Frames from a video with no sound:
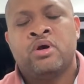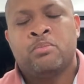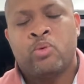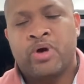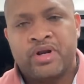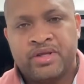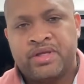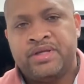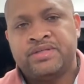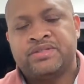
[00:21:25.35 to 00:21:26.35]
But one of the
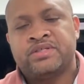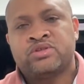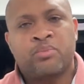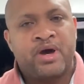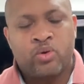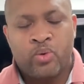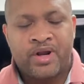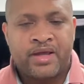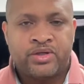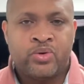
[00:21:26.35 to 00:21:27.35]
keys is, no matter
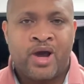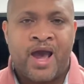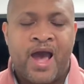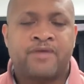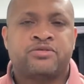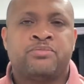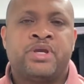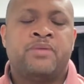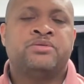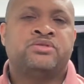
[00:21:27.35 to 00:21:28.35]
what I do, I have to
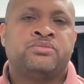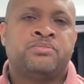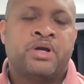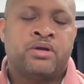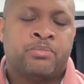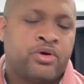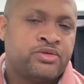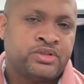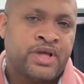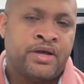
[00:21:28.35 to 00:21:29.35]
be able to
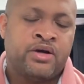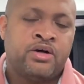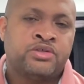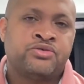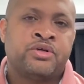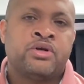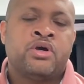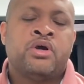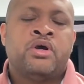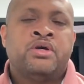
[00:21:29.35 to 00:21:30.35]
purchase at 100
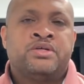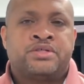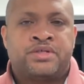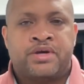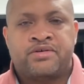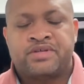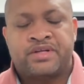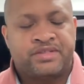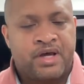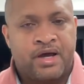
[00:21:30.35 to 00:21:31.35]
shares
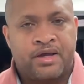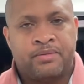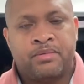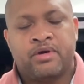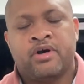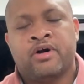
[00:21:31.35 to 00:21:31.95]
at a time.